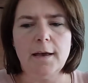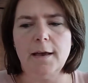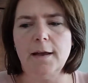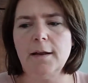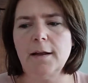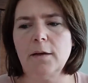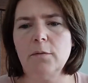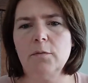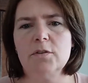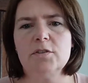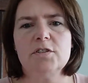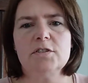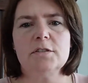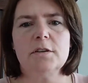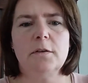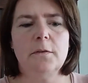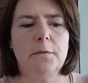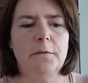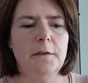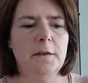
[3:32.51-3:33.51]
and
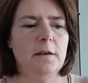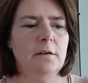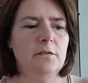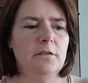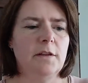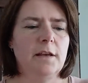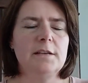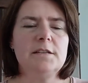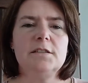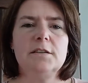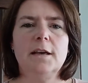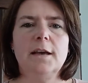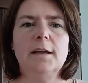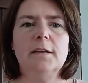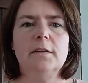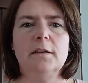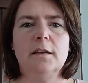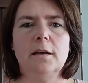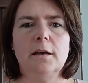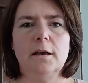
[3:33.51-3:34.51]
they
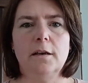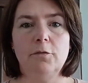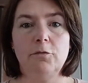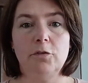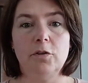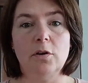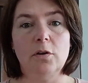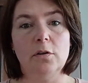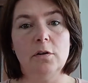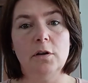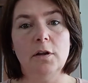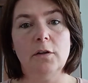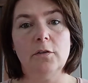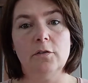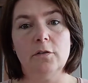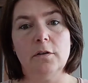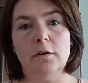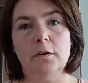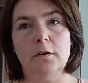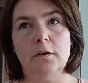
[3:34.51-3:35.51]
said if you
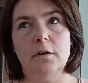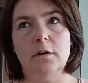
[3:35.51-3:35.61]
not